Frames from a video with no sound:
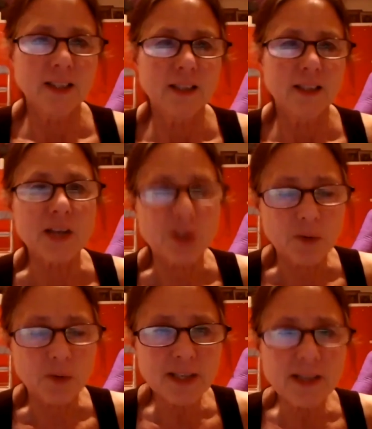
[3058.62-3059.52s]
Yeah,
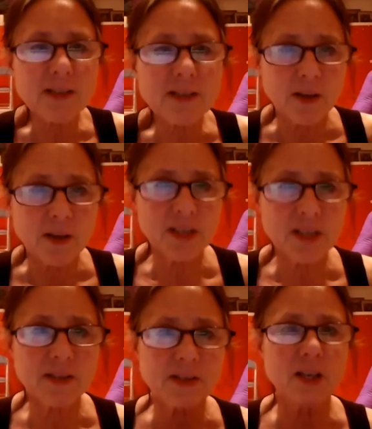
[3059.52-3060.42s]
so
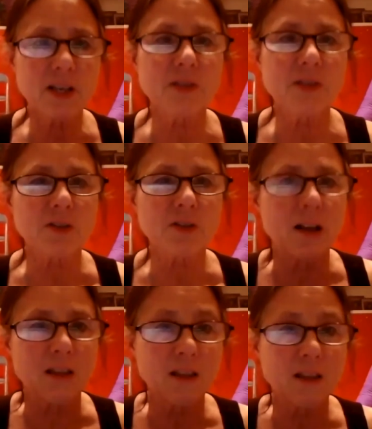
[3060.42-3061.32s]
there's
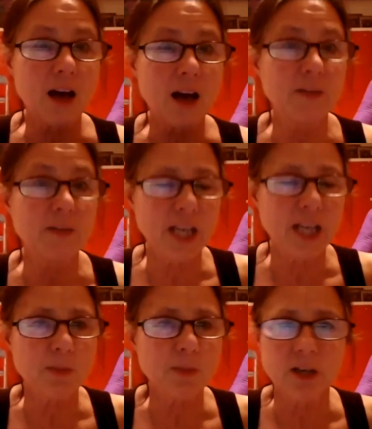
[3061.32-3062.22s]
a lot of
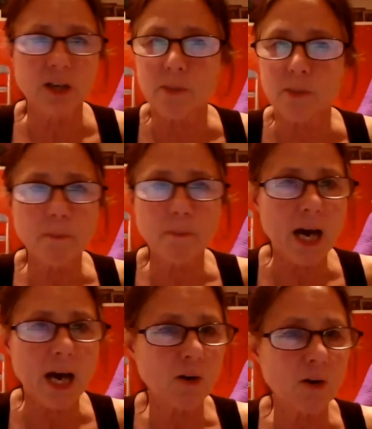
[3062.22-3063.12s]
engagement here. It's a
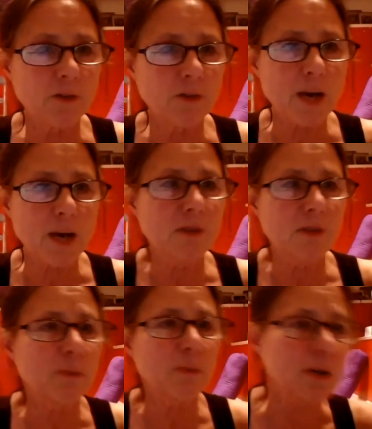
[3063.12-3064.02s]
powerful,
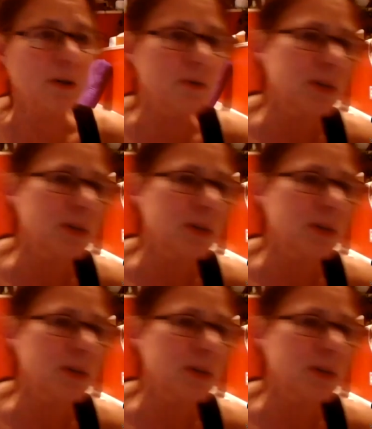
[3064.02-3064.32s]
powerful pose.